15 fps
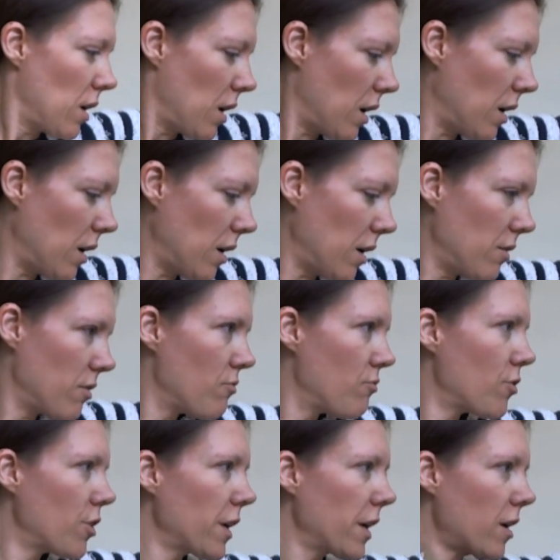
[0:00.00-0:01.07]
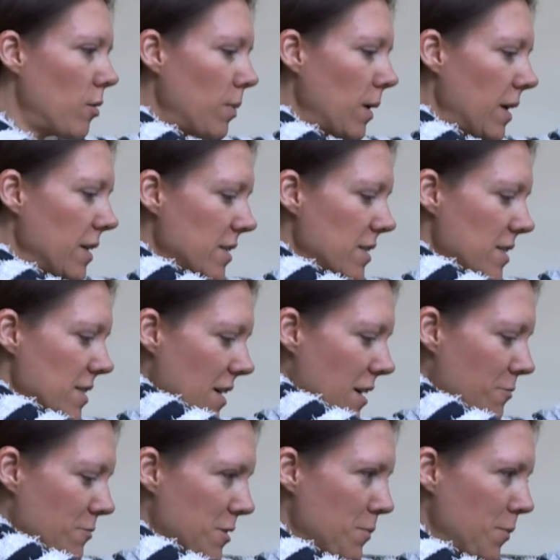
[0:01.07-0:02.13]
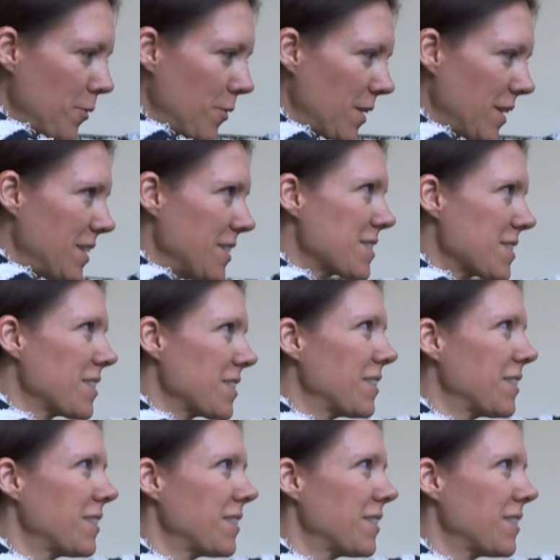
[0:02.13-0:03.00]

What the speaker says: I'm running out of places now to put these.